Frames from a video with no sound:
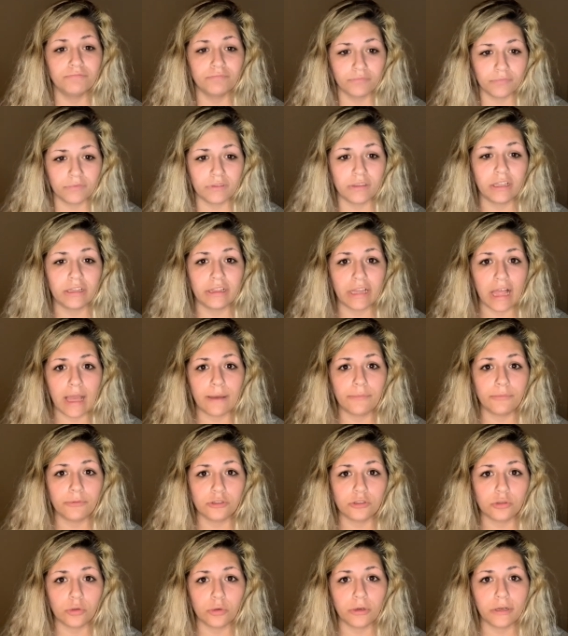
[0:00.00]
the
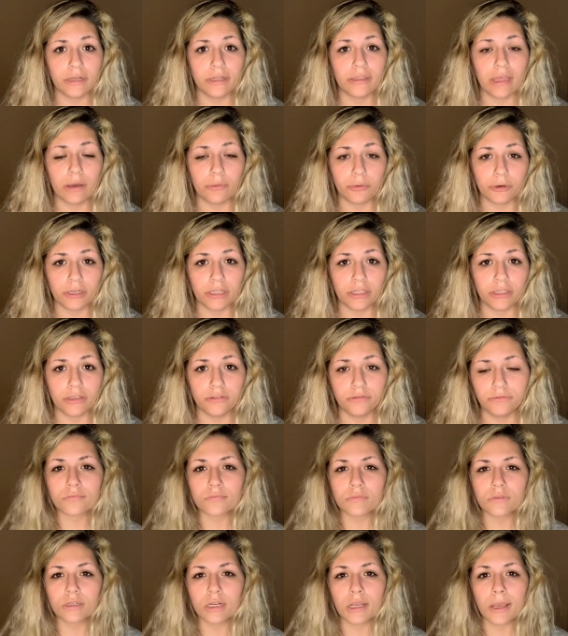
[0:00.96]
laboratory that we're in.
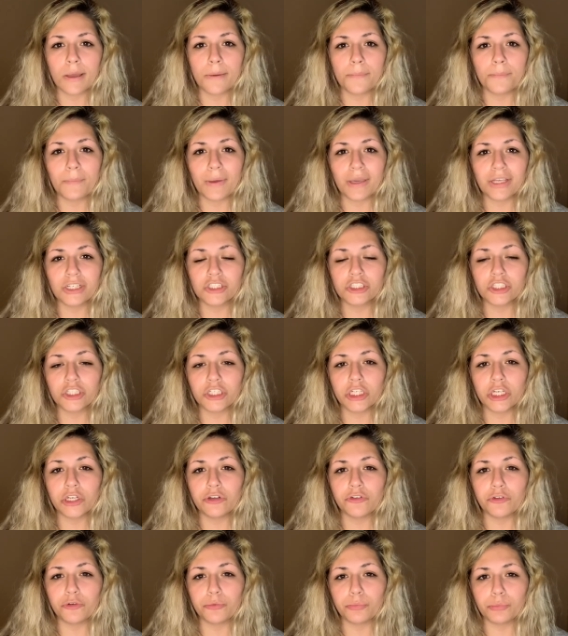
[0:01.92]
Make sure you
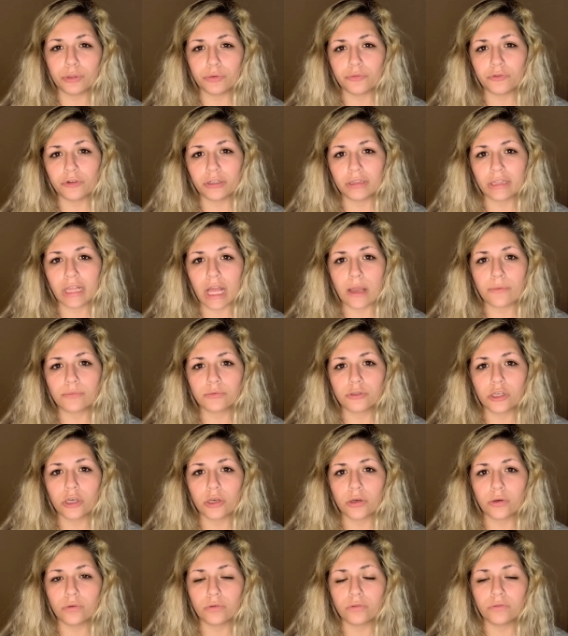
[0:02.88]
remove your lab
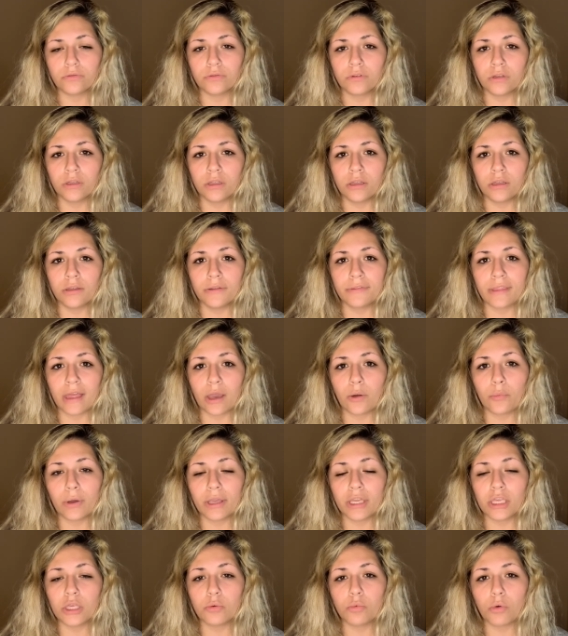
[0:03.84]
coat. That way
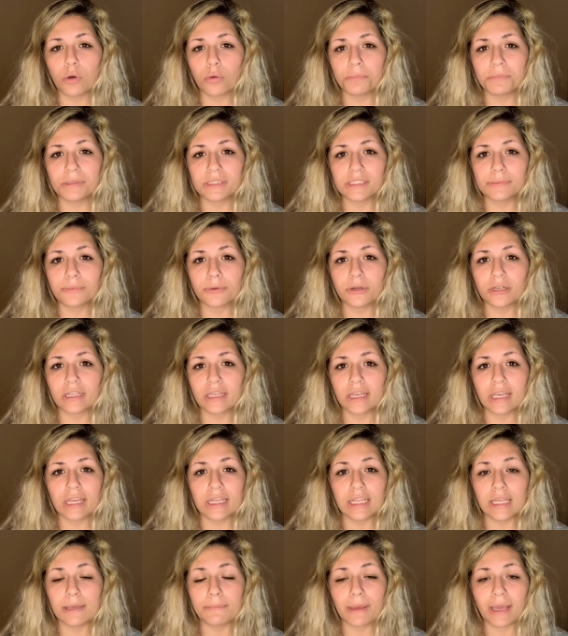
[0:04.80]
you won't be spreading
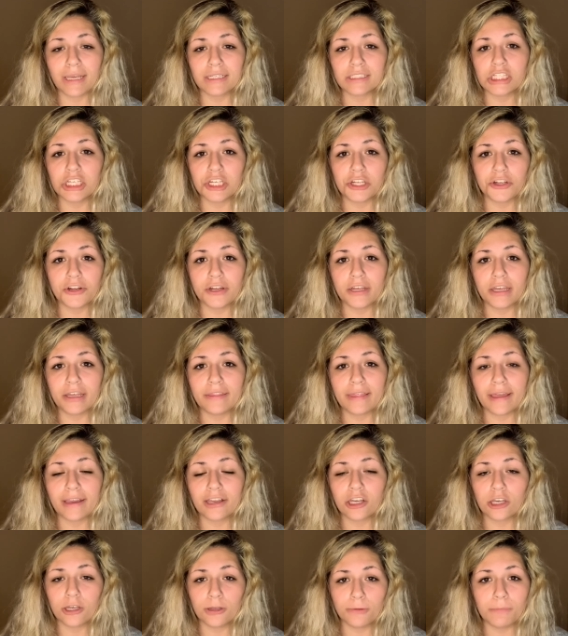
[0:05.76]
any bacteria that
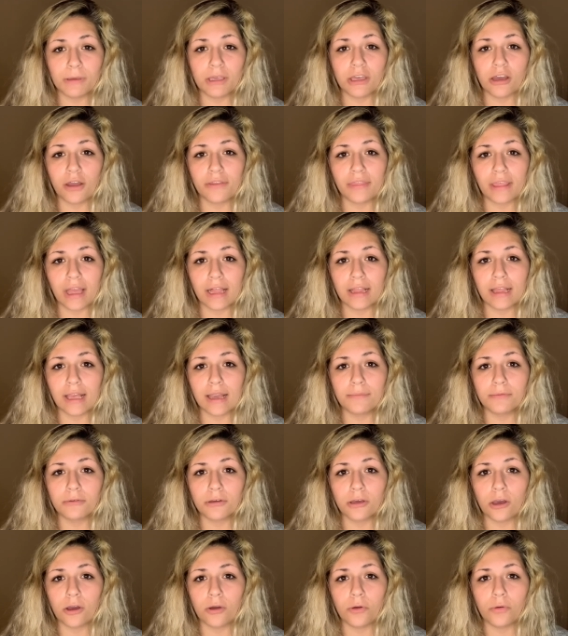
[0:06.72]
could be on that
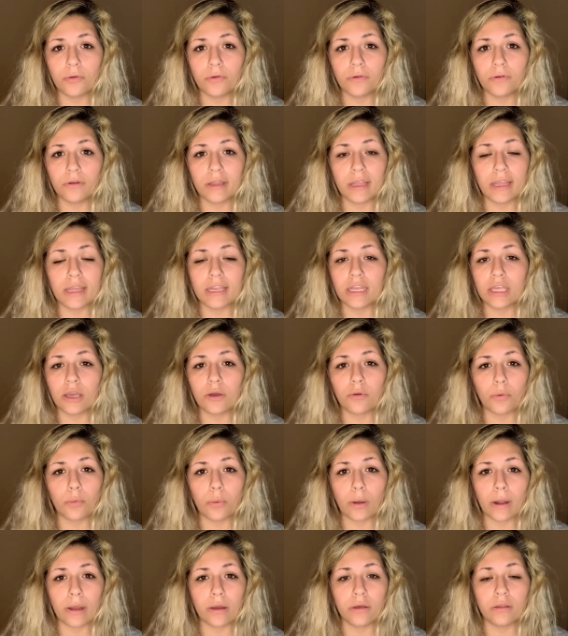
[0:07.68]
lab coat
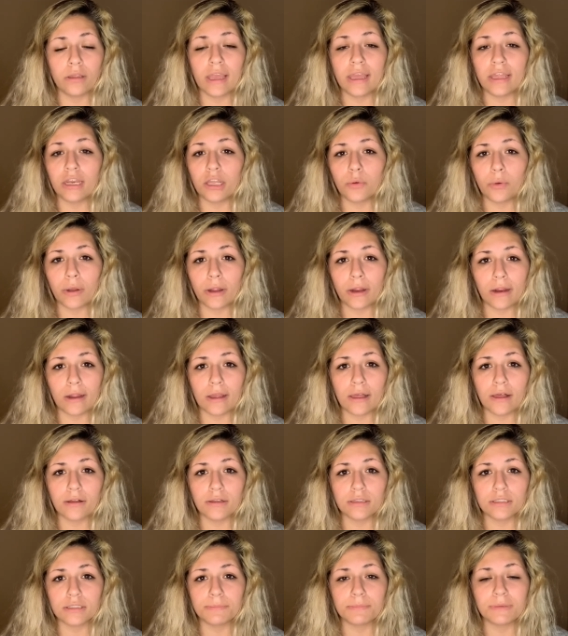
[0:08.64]
anywhere
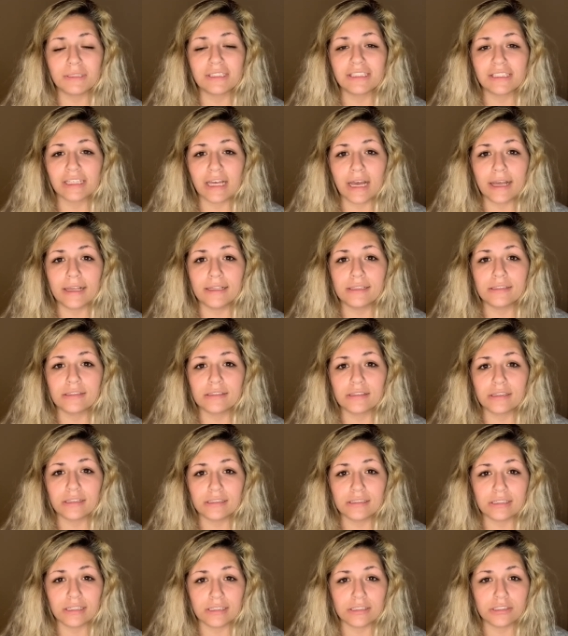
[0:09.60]
else besides the
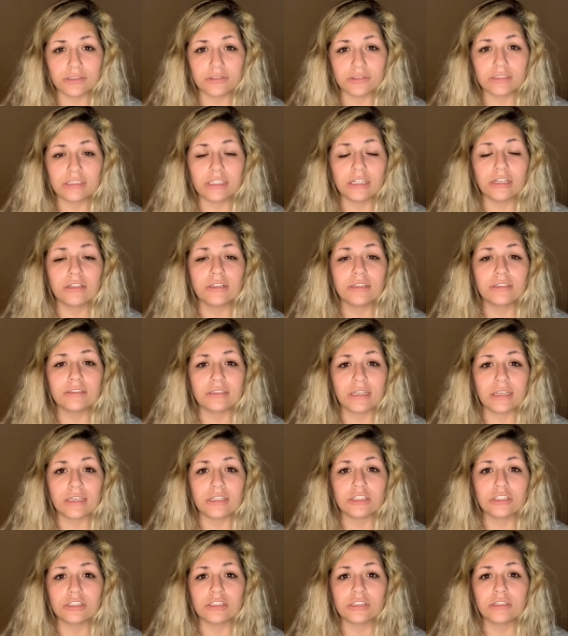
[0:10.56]
dental
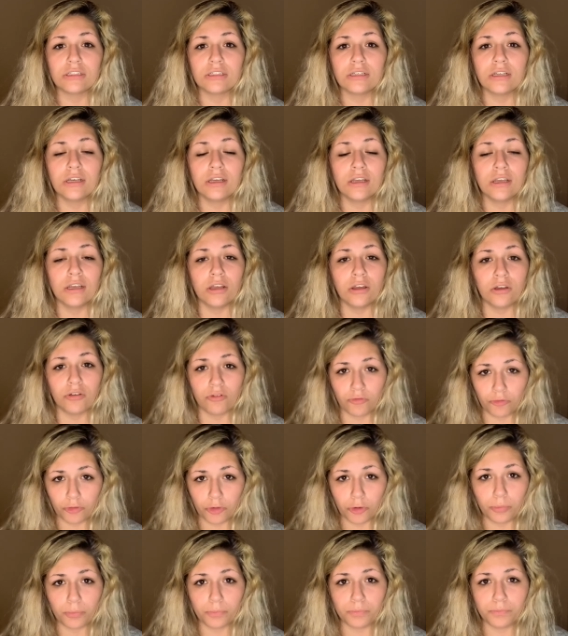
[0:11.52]
sterilization
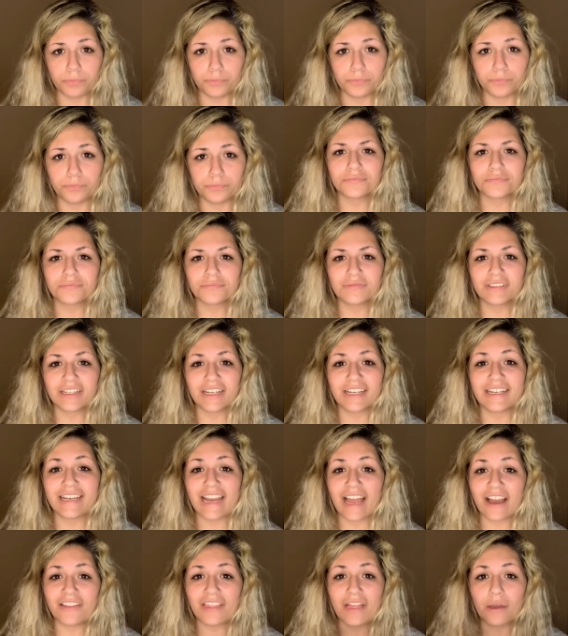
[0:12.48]
room.
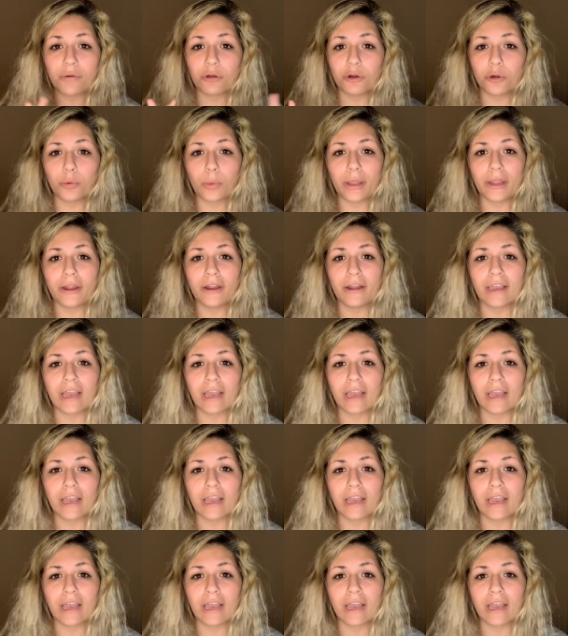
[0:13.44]
Now that we're wearing